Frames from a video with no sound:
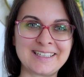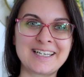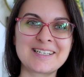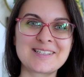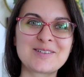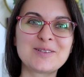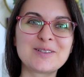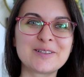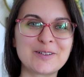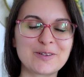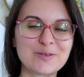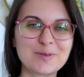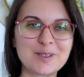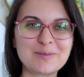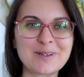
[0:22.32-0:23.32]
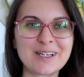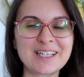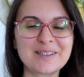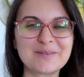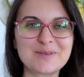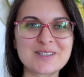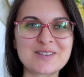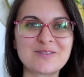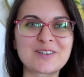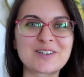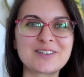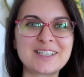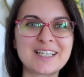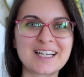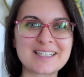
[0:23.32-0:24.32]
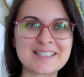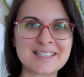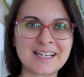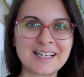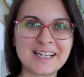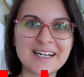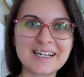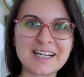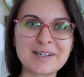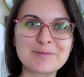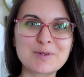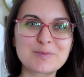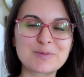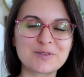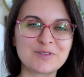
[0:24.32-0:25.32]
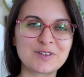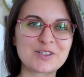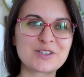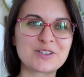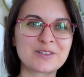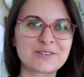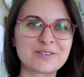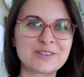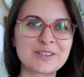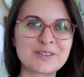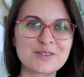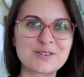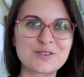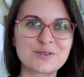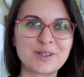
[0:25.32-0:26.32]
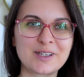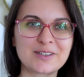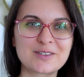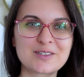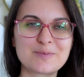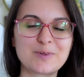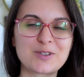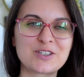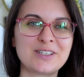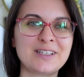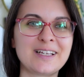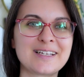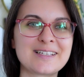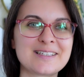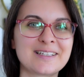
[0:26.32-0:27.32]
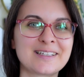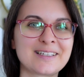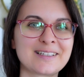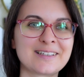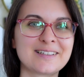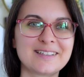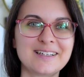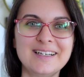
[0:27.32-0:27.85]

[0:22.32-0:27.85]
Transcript: case you don't know me, my name is Weronika Salach. I'm a professional illustrator specializing in